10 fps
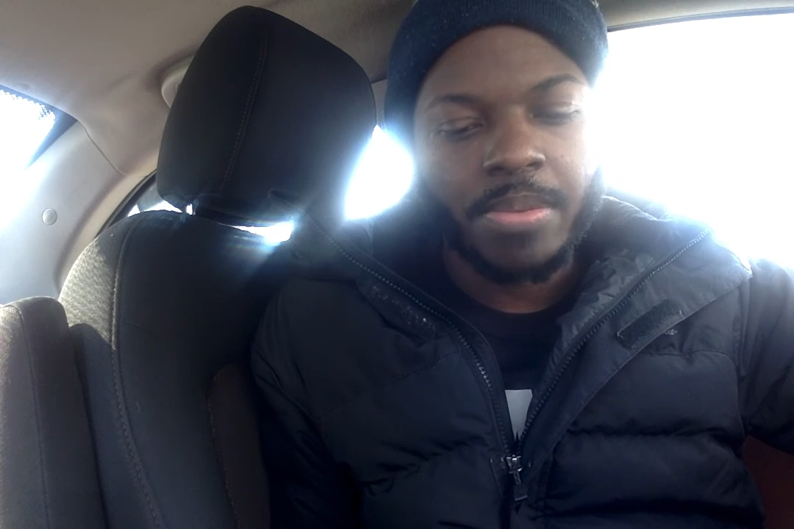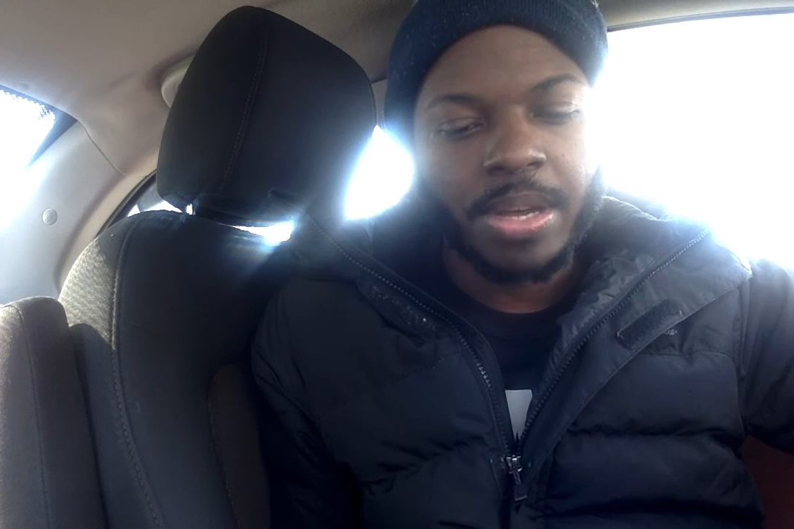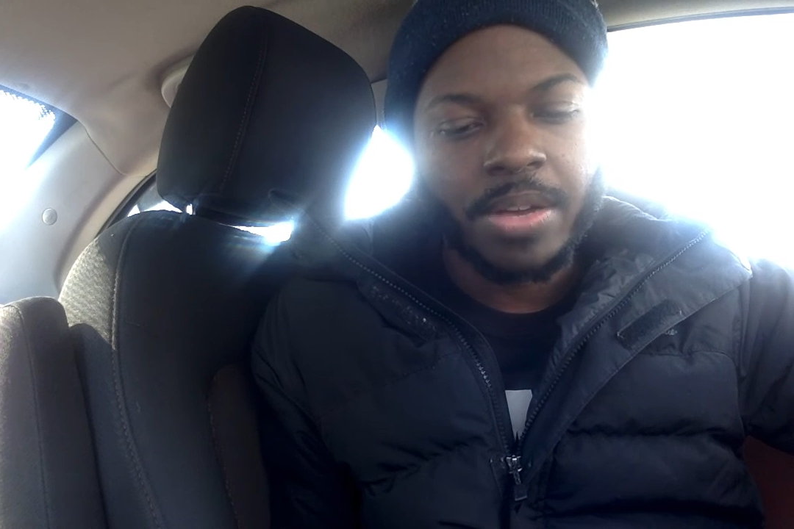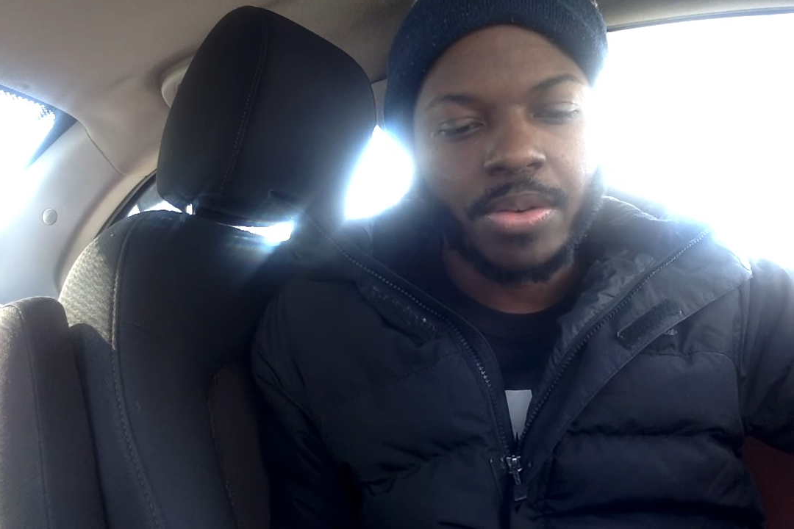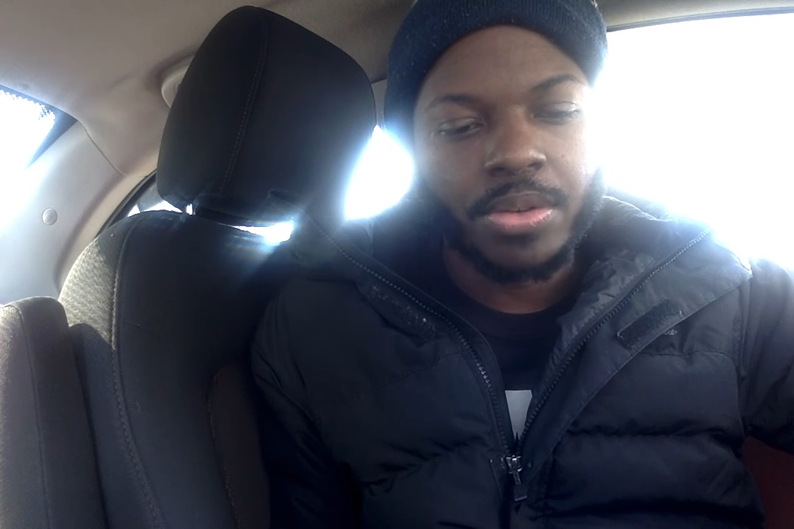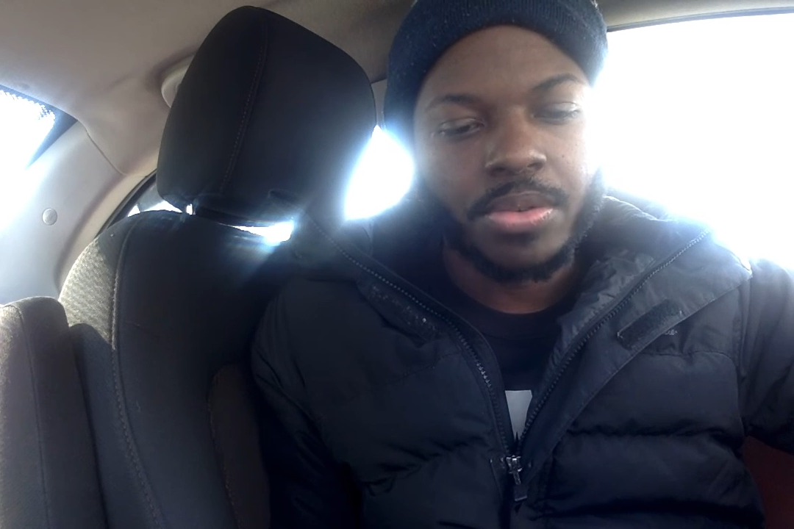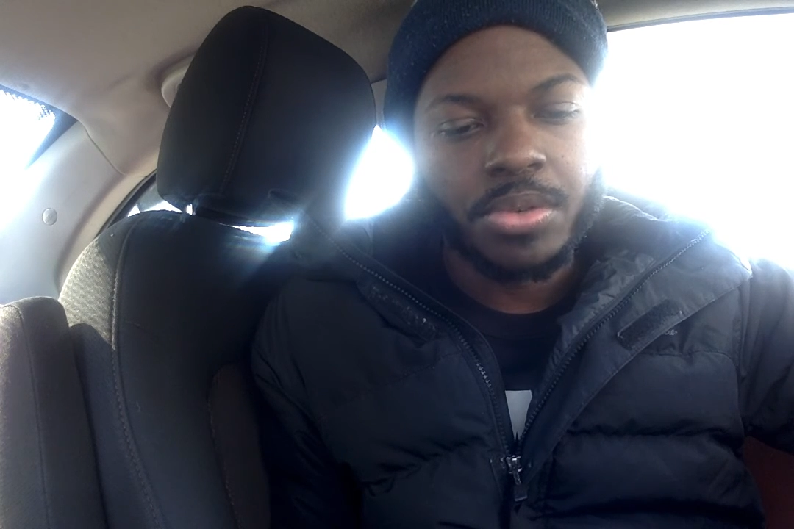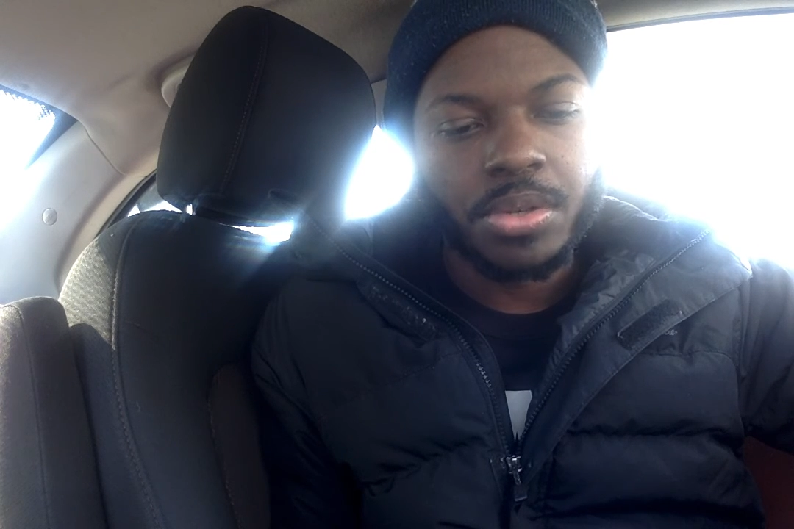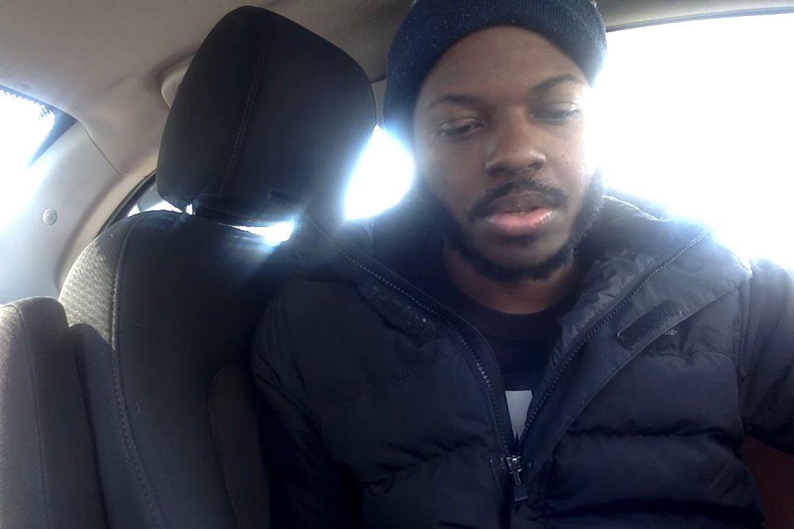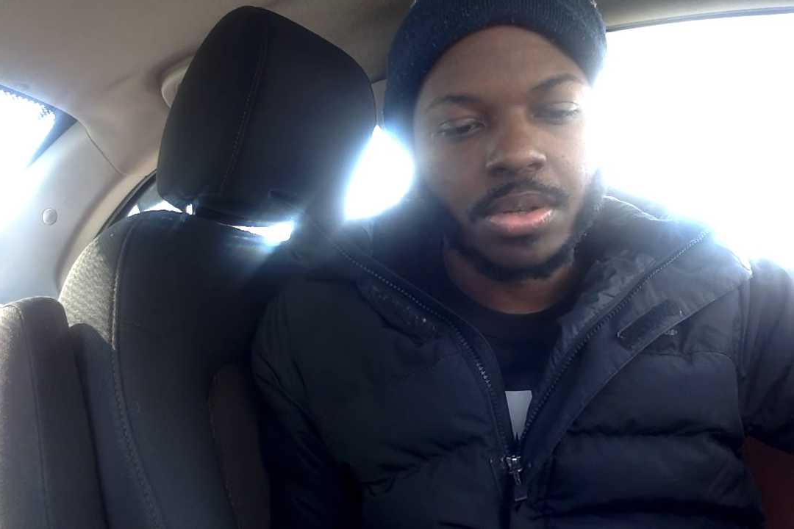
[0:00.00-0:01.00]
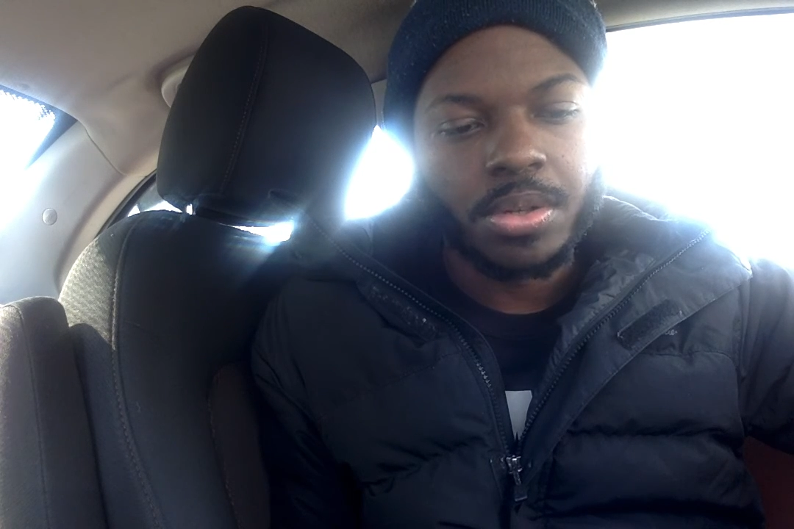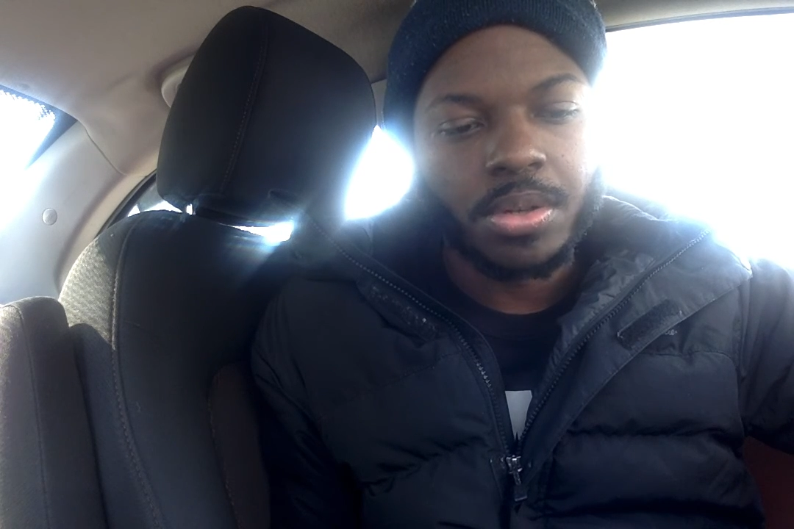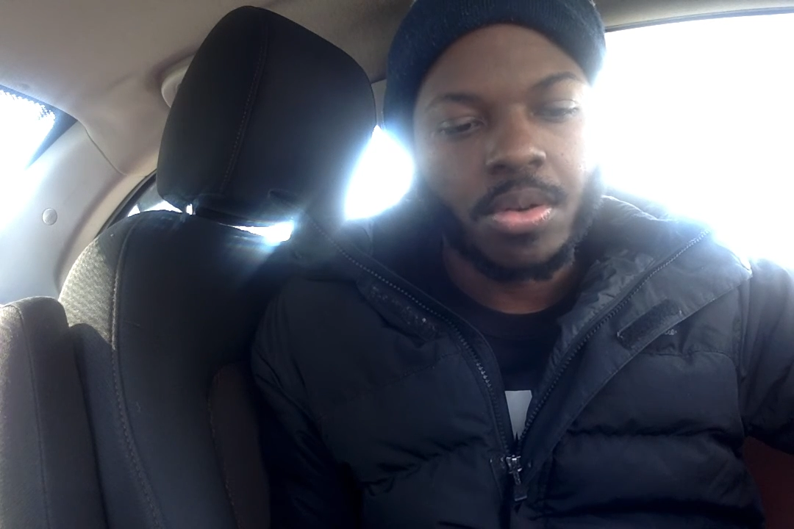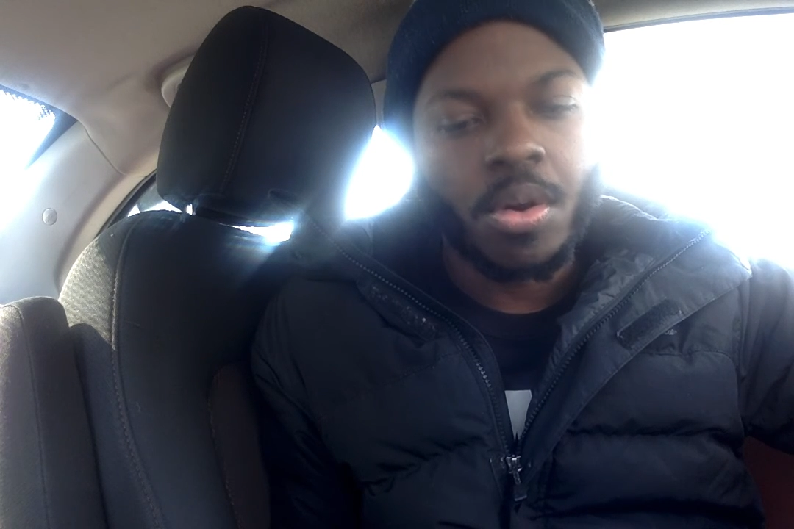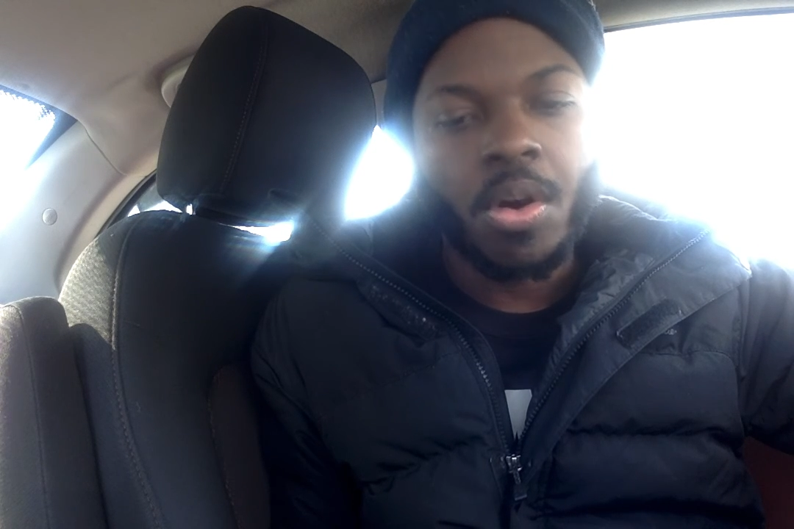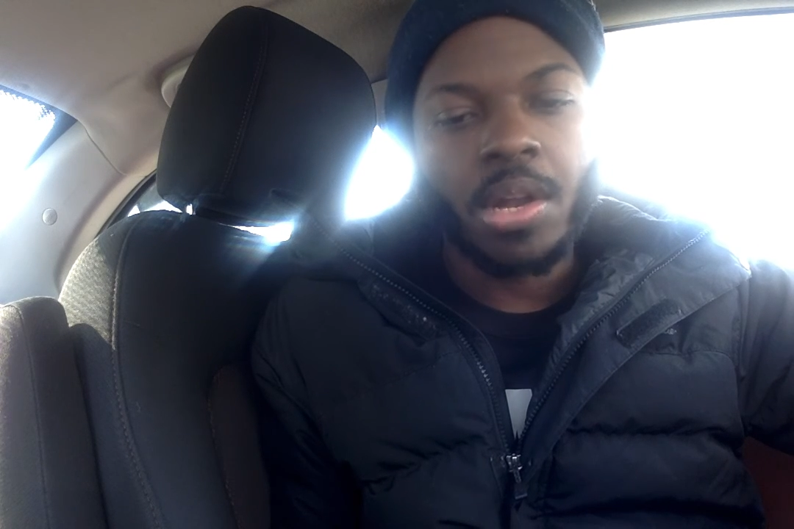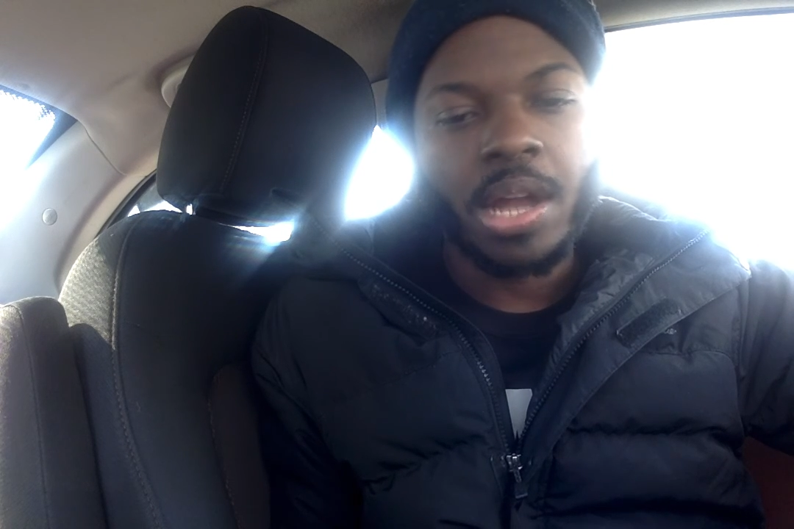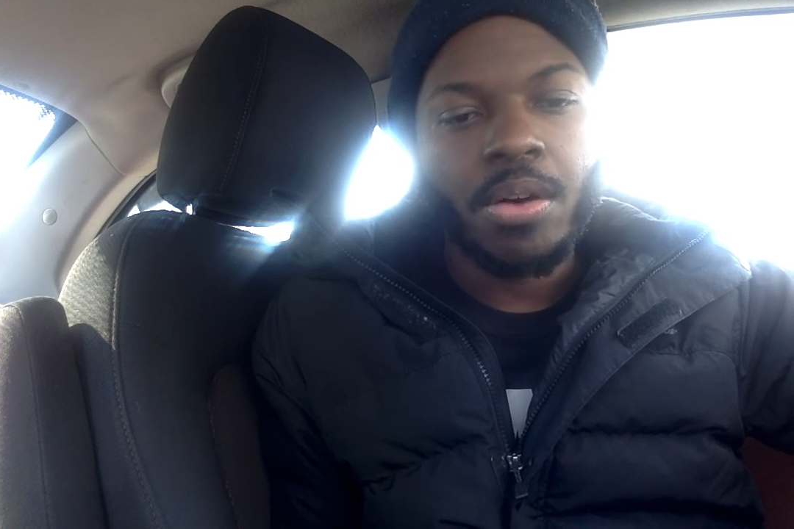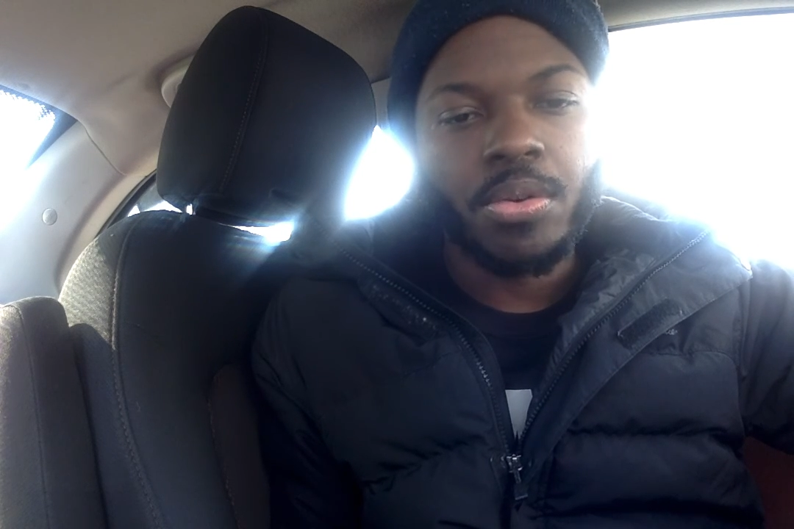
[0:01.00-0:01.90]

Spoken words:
man, or you just go all out,